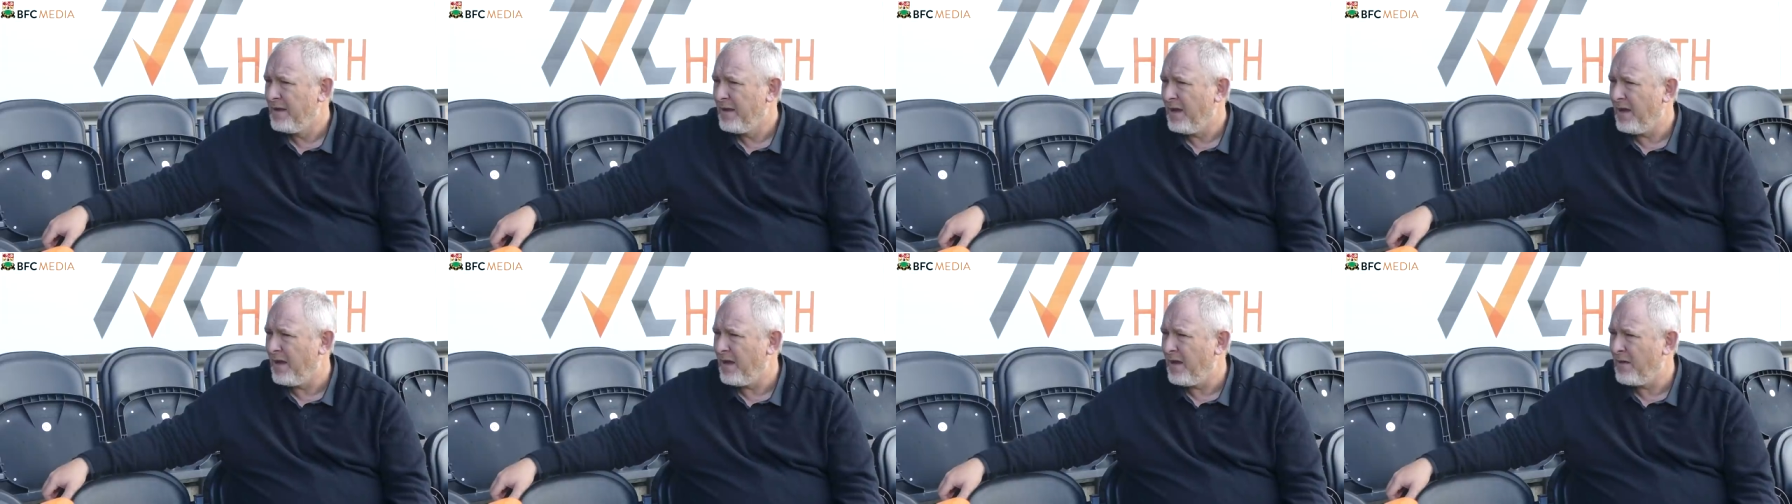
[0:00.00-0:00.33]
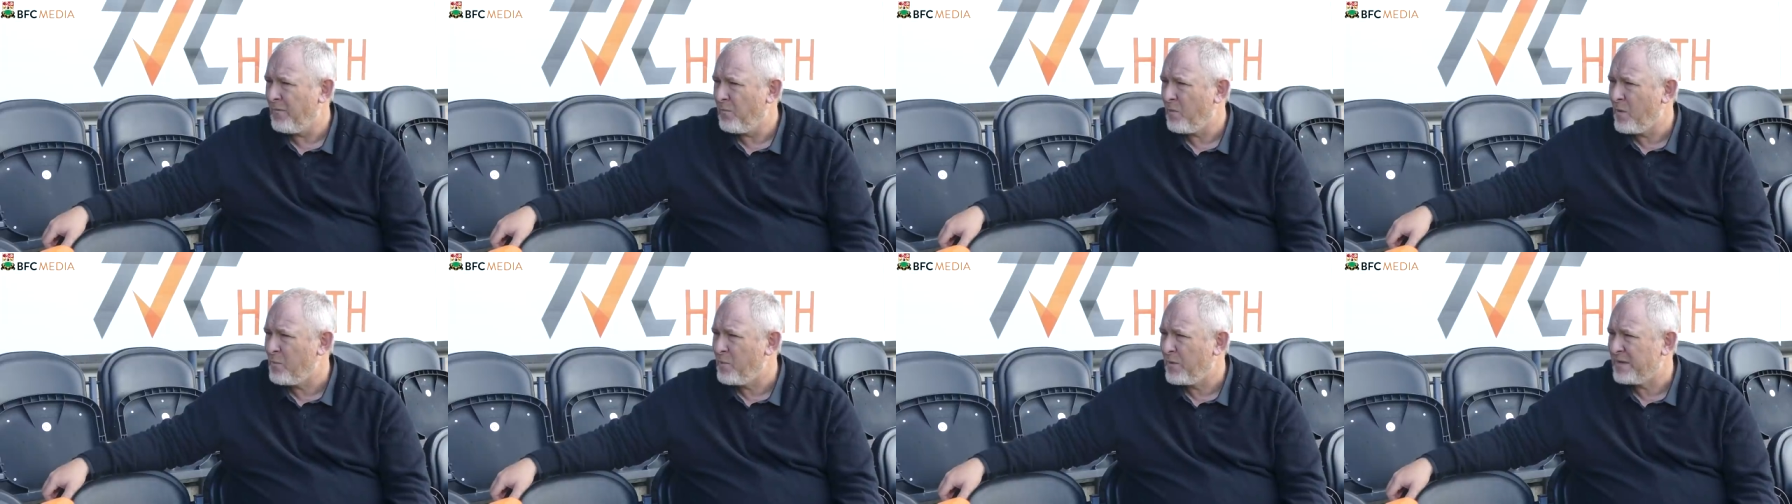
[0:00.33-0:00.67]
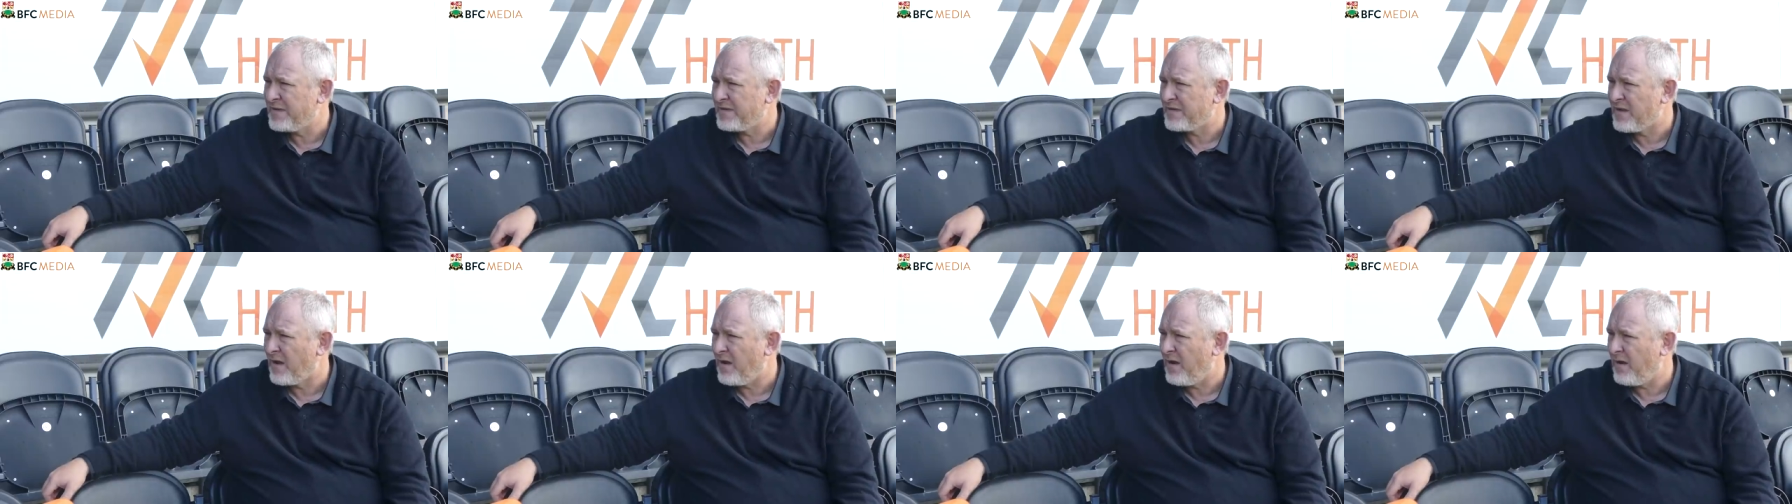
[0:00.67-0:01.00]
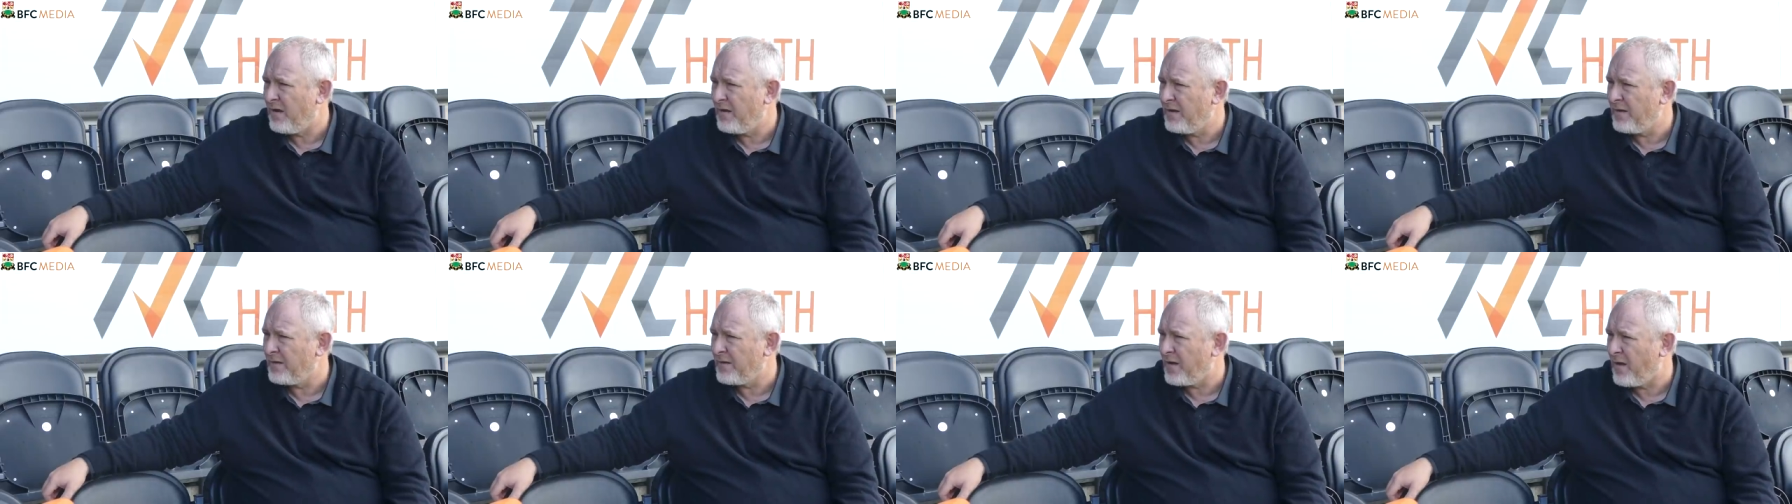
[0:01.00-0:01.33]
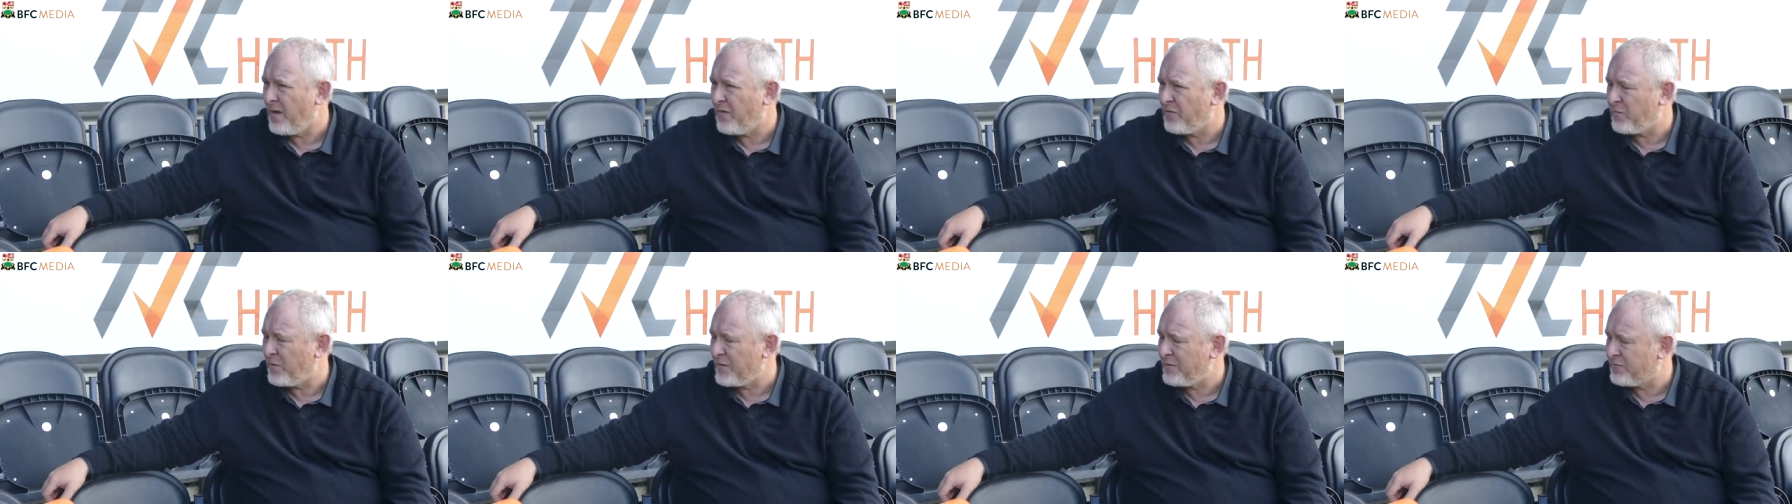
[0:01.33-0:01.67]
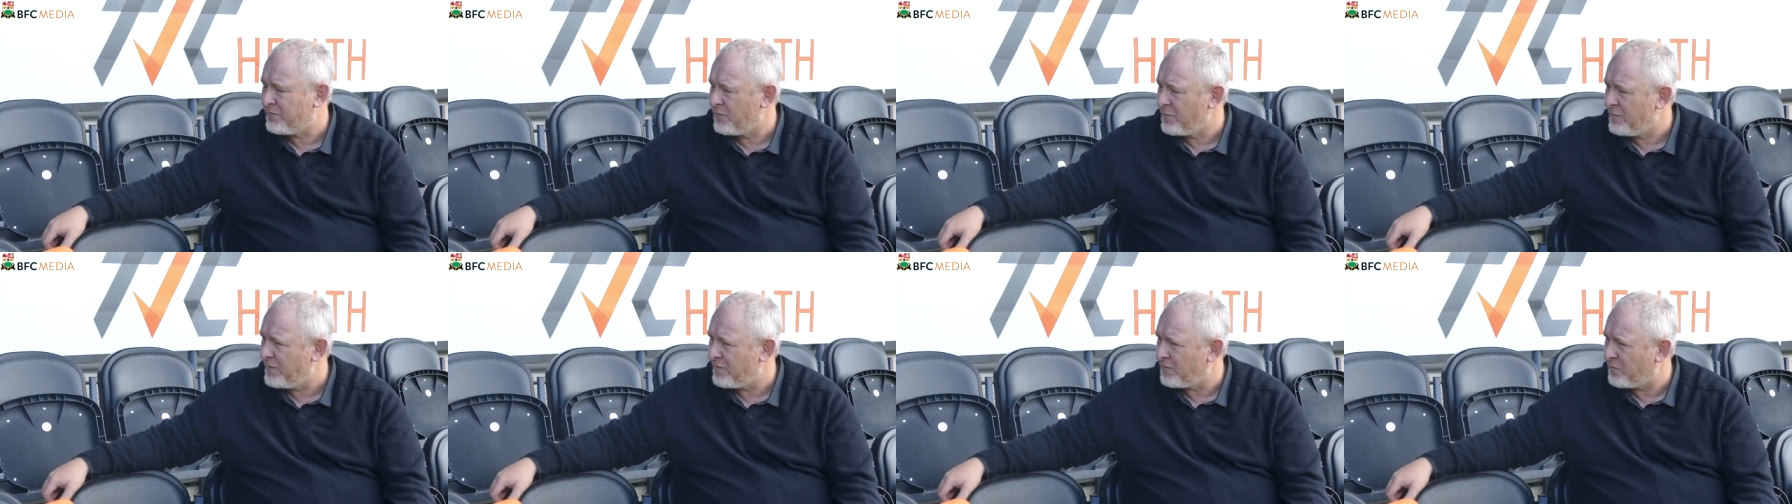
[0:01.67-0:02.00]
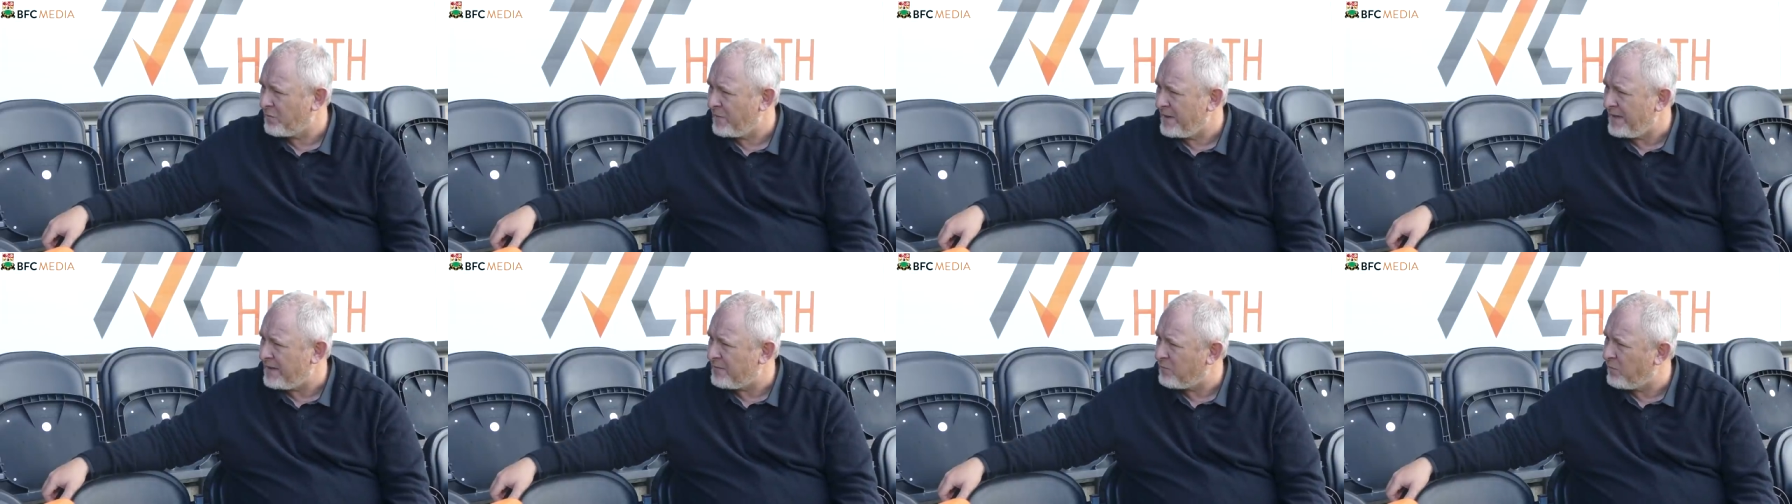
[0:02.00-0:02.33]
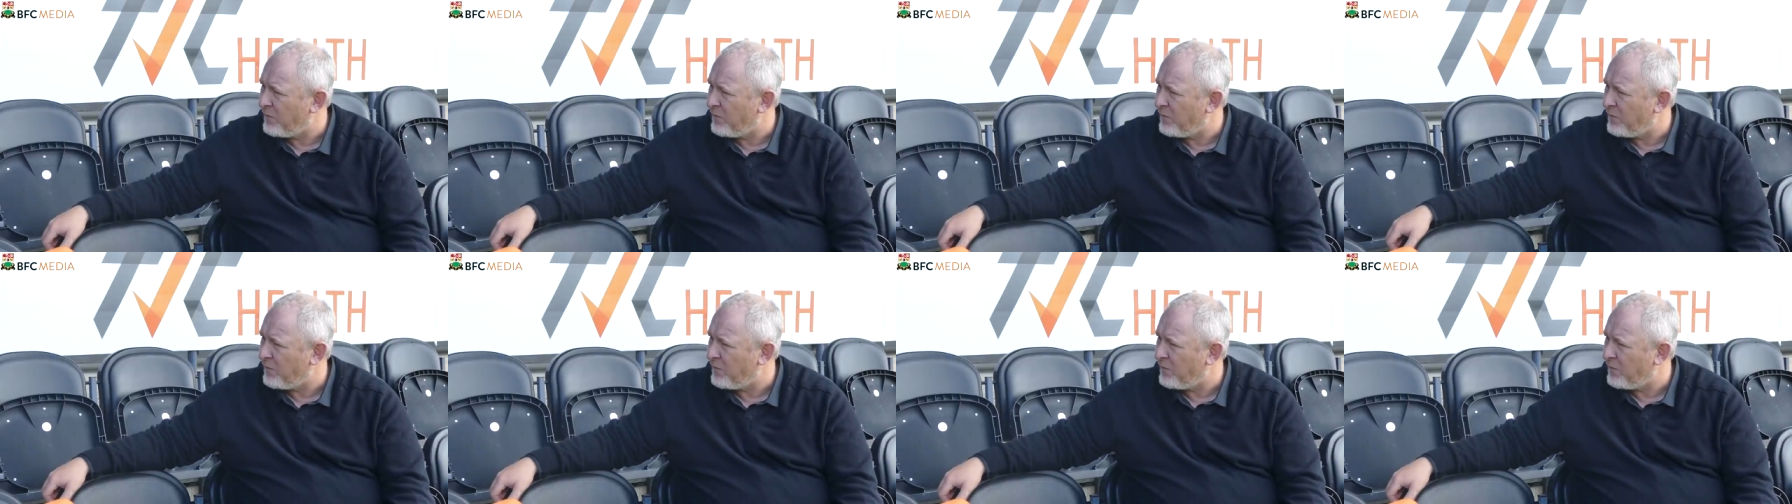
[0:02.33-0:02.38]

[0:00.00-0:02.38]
uh, when we start halfway through this week,